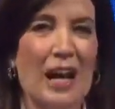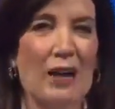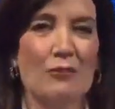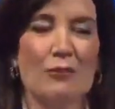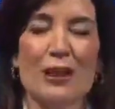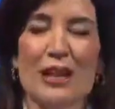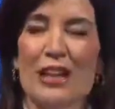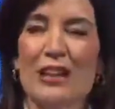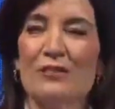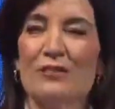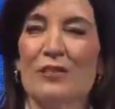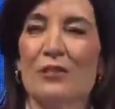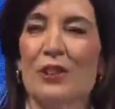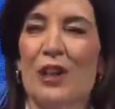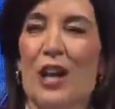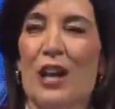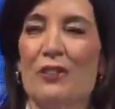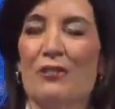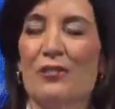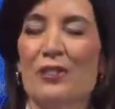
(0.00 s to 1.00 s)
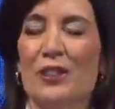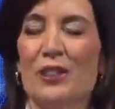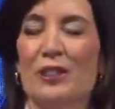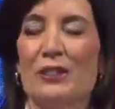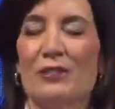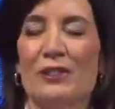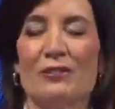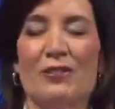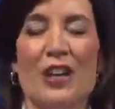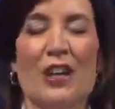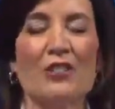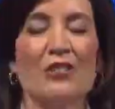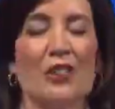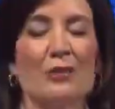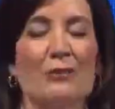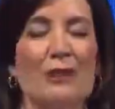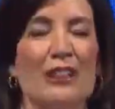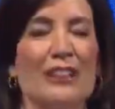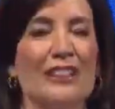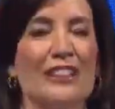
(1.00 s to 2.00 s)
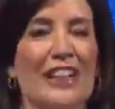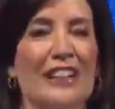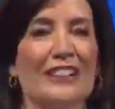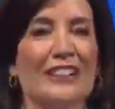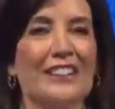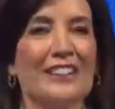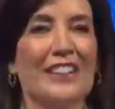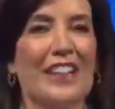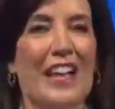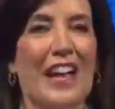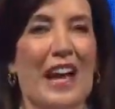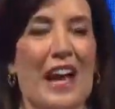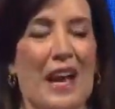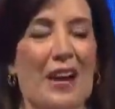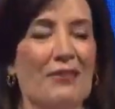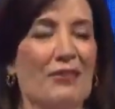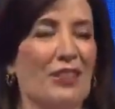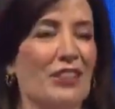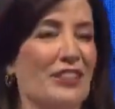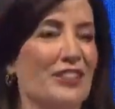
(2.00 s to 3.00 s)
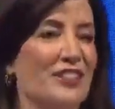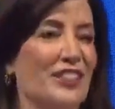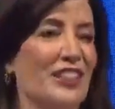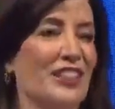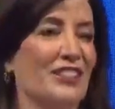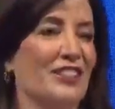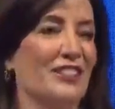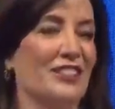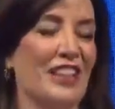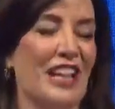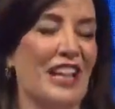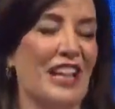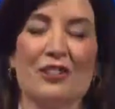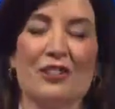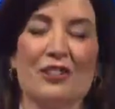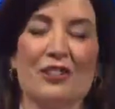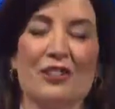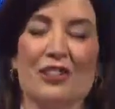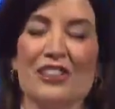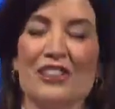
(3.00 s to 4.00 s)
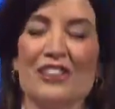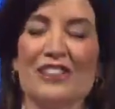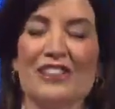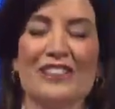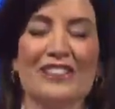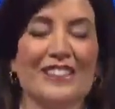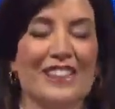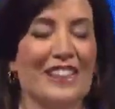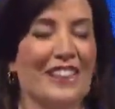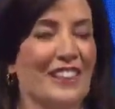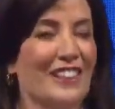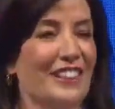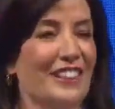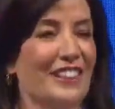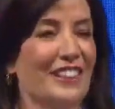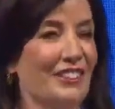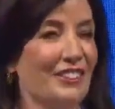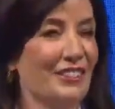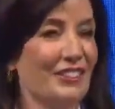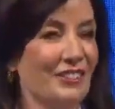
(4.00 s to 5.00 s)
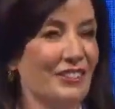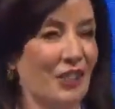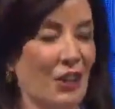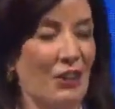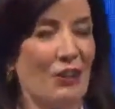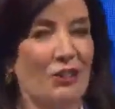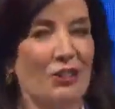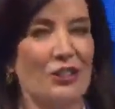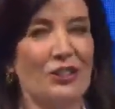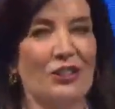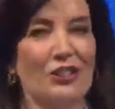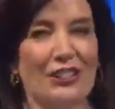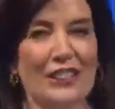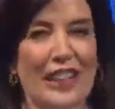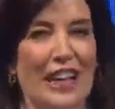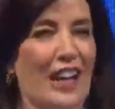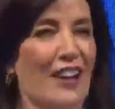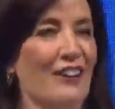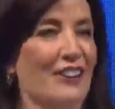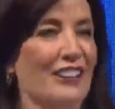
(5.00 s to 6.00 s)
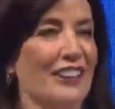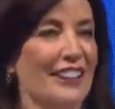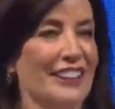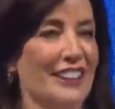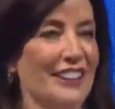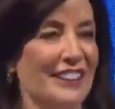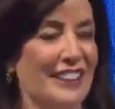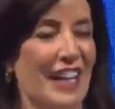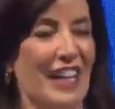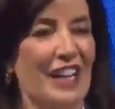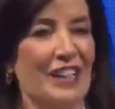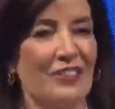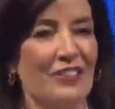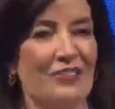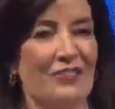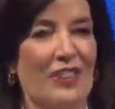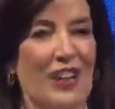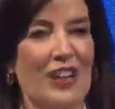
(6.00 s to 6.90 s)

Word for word: I ran for office, eventually being elected to every single level there is local, county, state,